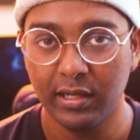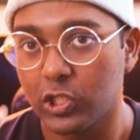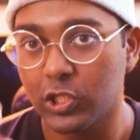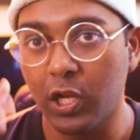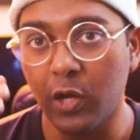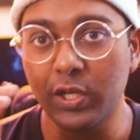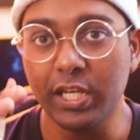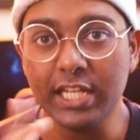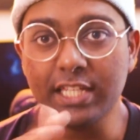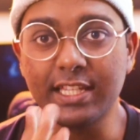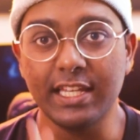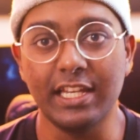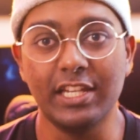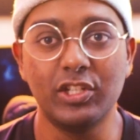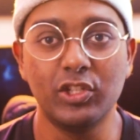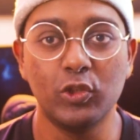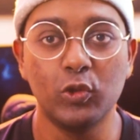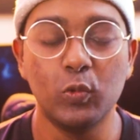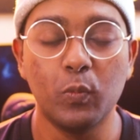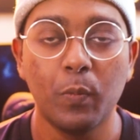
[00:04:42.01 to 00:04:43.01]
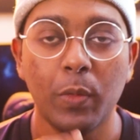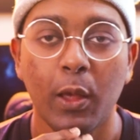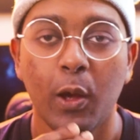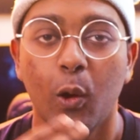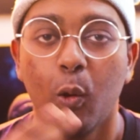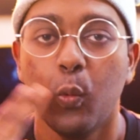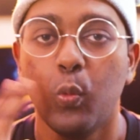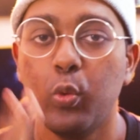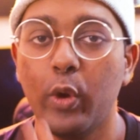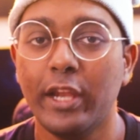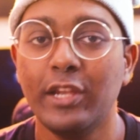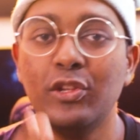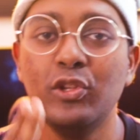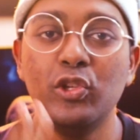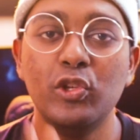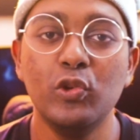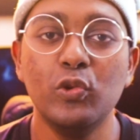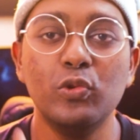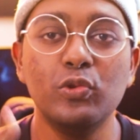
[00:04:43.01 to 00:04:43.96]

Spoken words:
So now here's the issue. When